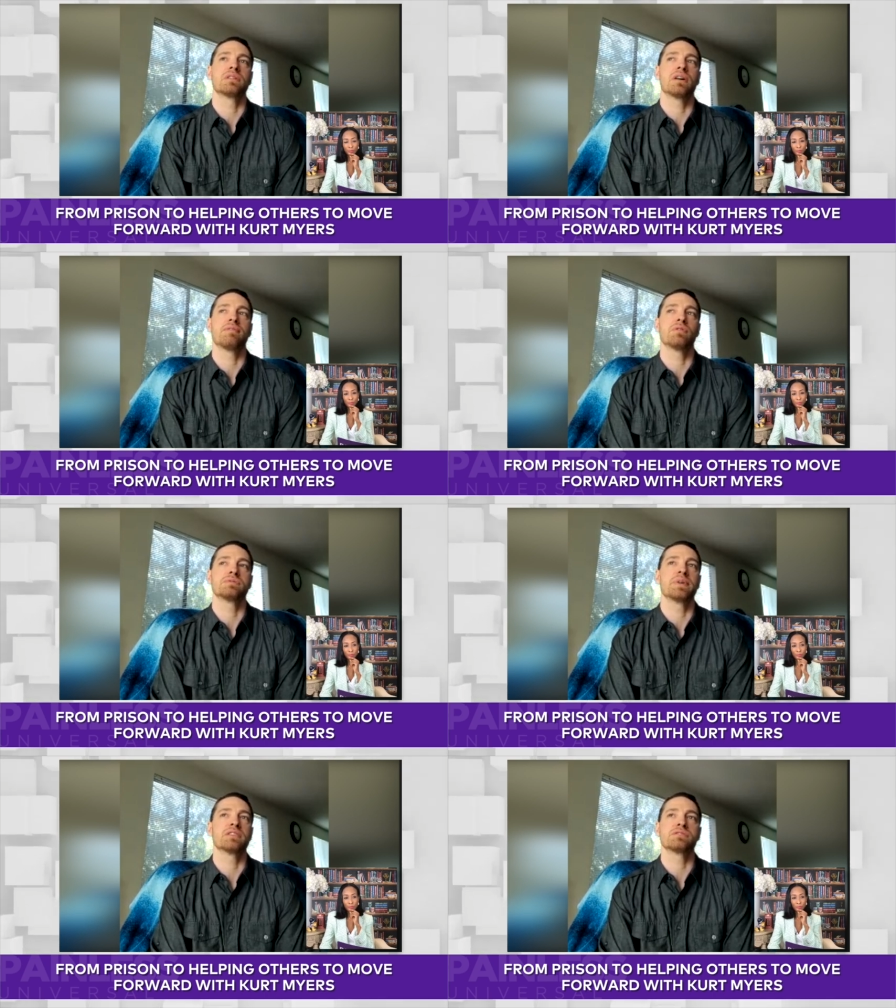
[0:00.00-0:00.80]
I've always
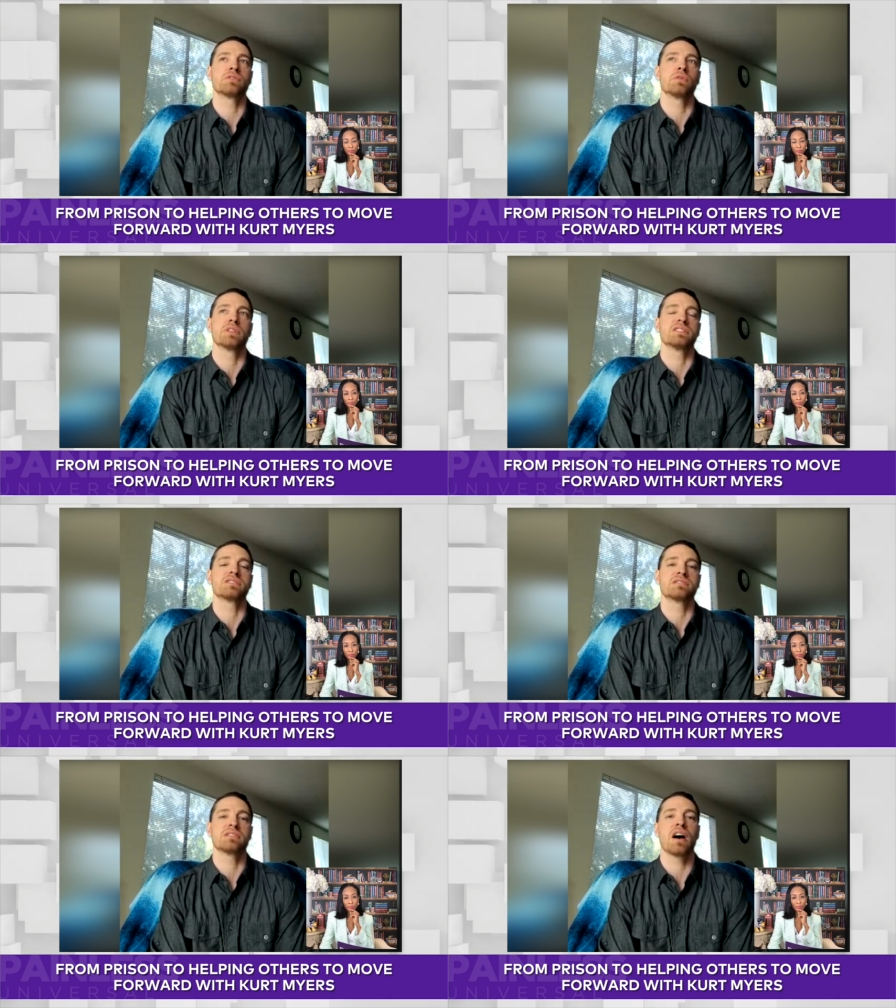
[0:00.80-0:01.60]
been a soul that
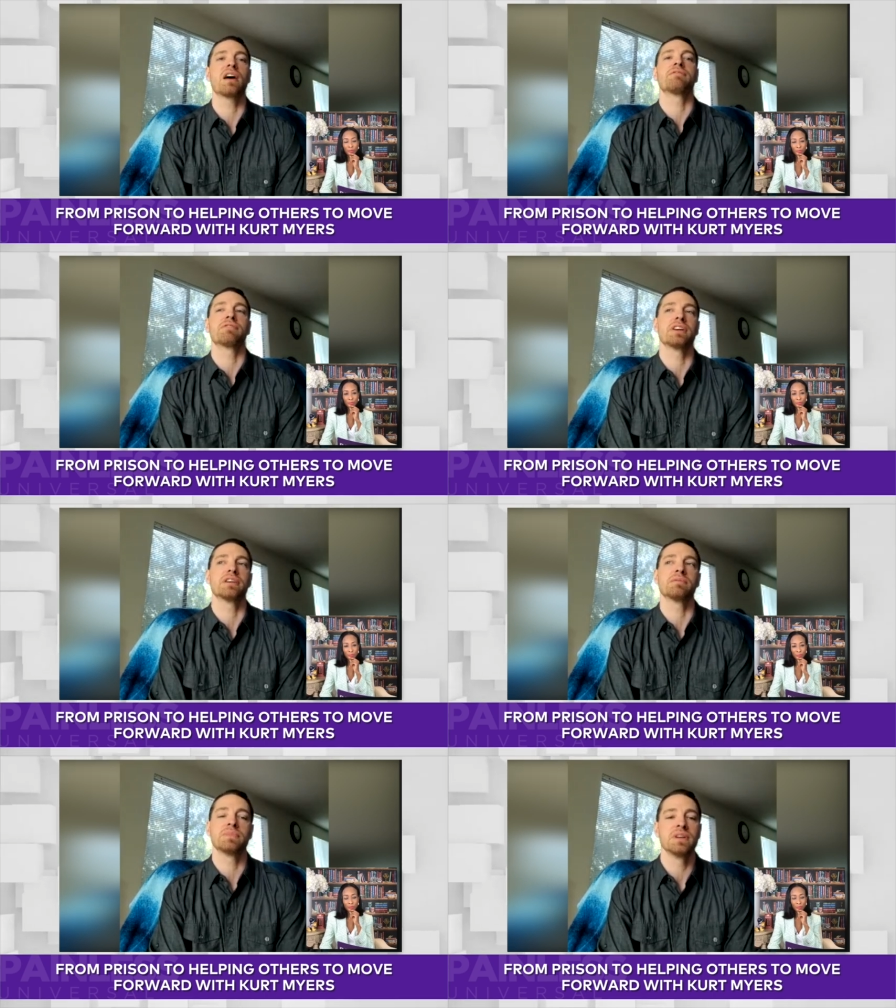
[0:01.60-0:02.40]
sought freedom